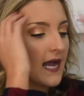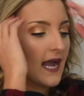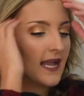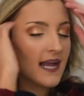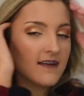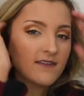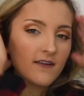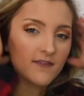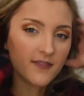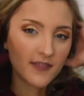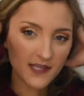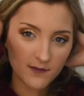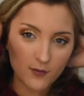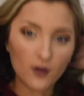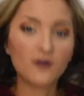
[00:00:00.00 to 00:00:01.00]
I have
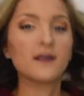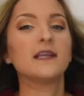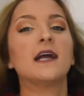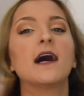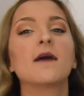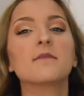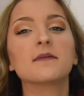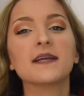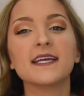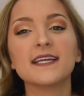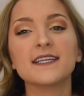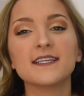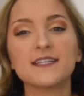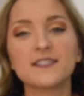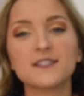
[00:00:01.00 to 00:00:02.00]
everything broken up
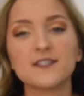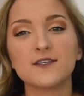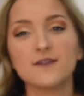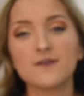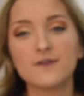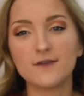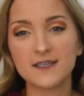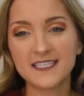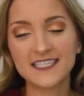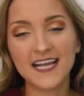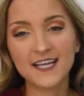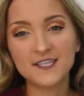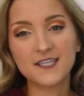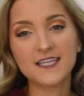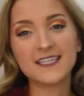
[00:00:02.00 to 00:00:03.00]
into
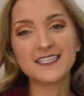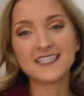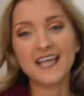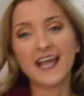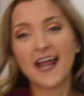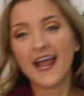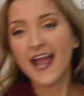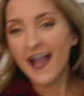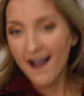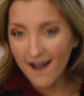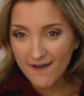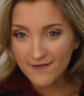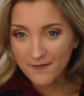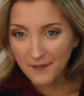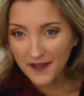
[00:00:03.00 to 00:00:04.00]
sections and I
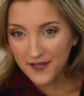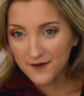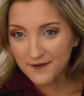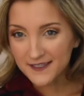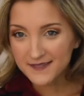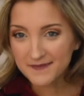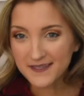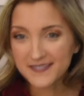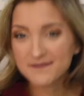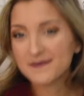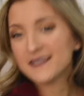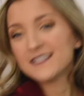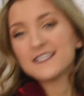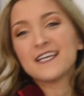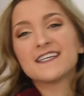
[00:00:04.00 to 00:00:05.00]
have my Christmas
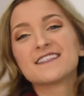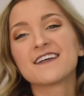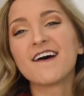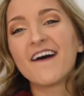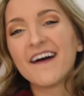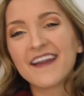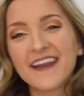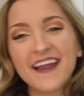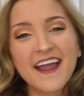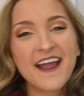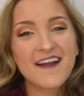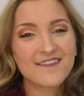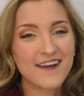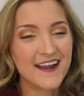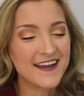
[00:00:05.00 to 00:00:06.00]
PJs on
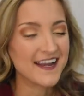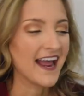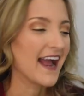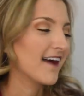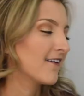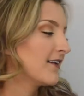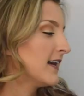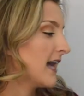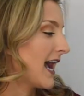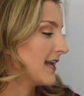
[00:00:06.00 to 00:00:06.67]
right now.